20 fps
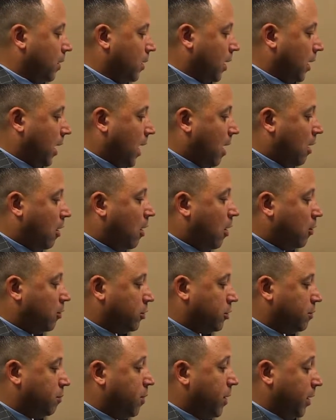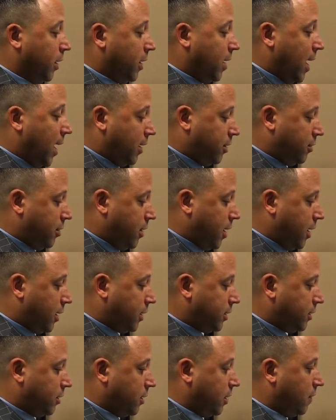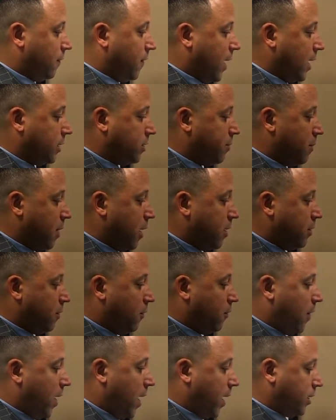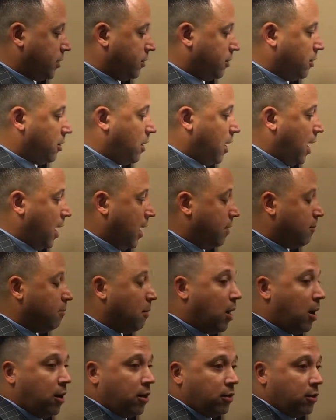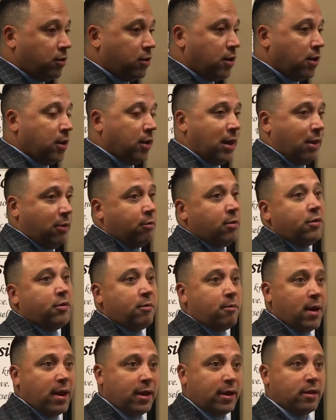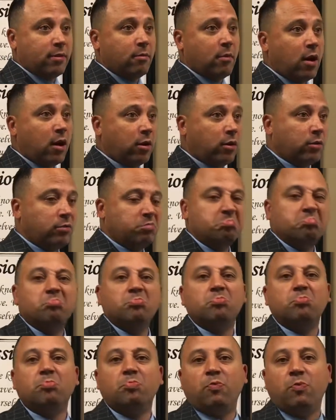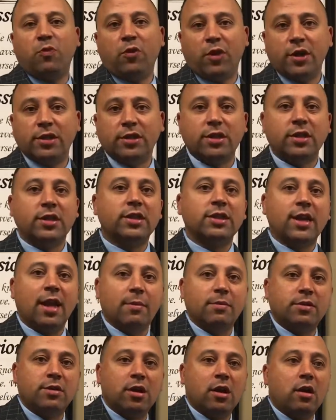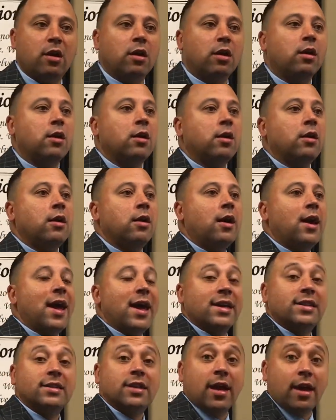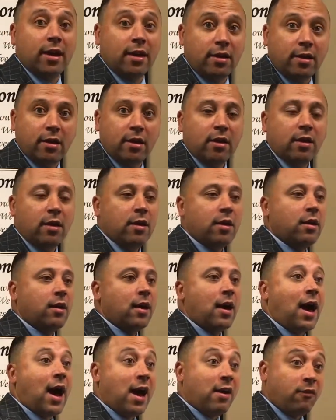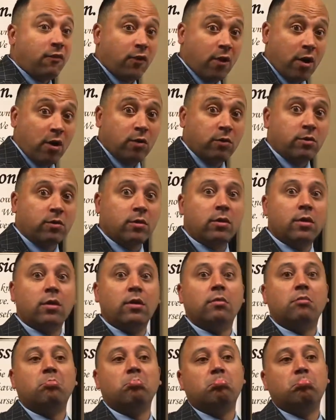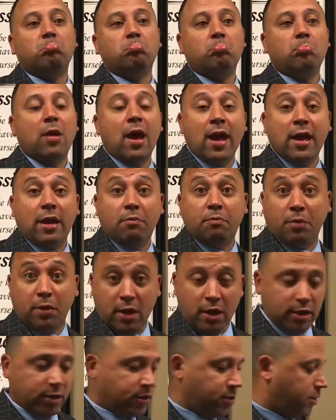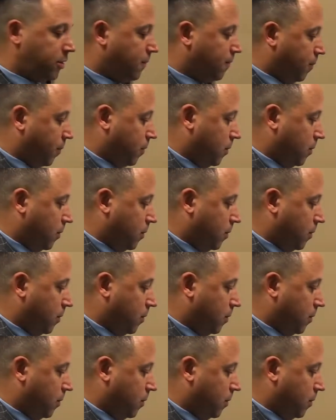Account holder's billing address, the device manufacturer and model. That would be the make and model. For instance, Samsung S8, iPhone 8 Plus.